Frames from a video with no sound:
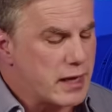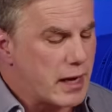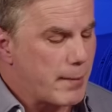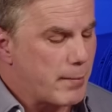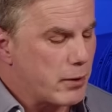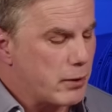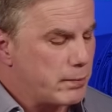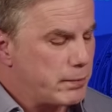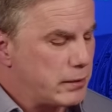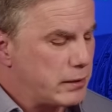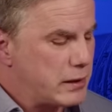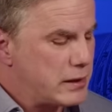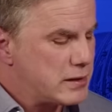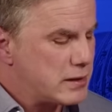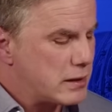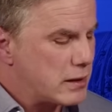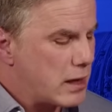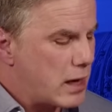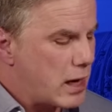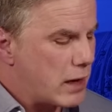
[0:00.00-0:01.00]
Capitol
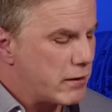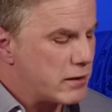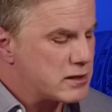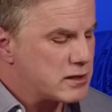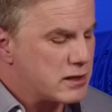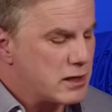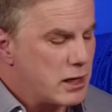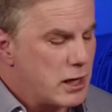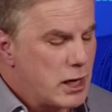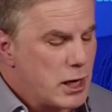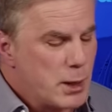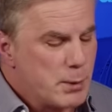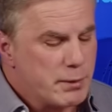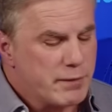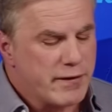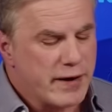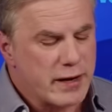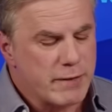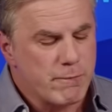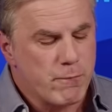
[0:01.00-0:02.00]
Police and Congress,
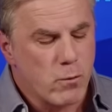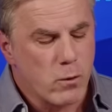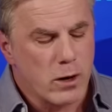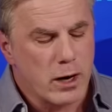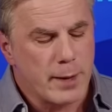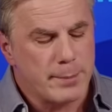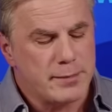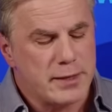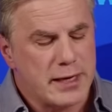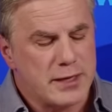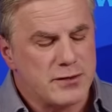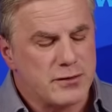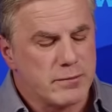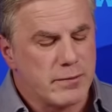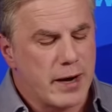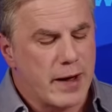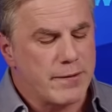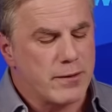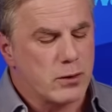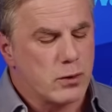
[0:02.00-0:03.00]
providing four updates
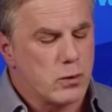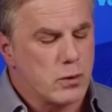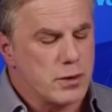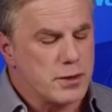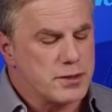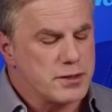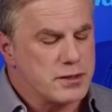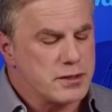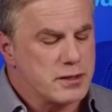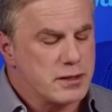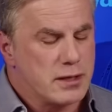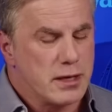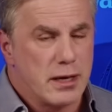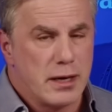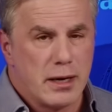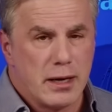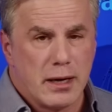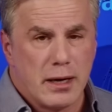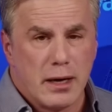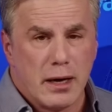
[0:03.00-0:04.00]
throughout the course
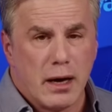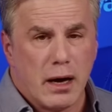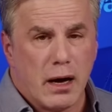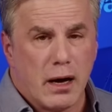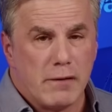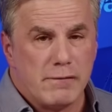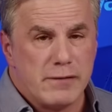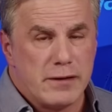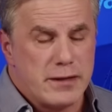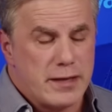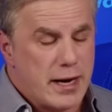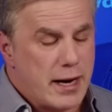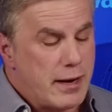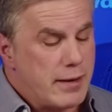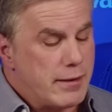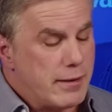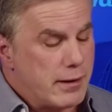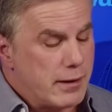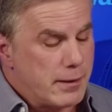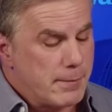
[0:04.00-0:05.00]
of the
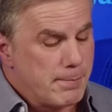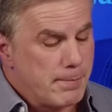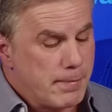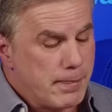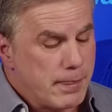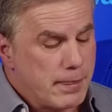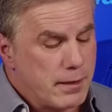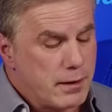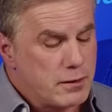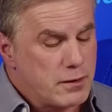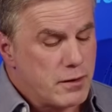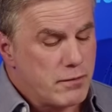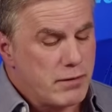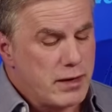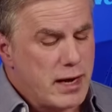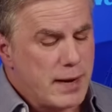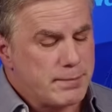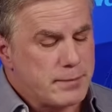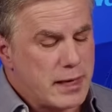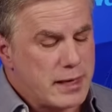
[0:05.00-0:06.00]
day there.
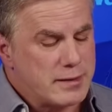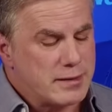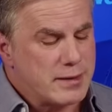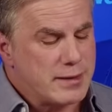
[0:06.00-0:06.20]
Three updates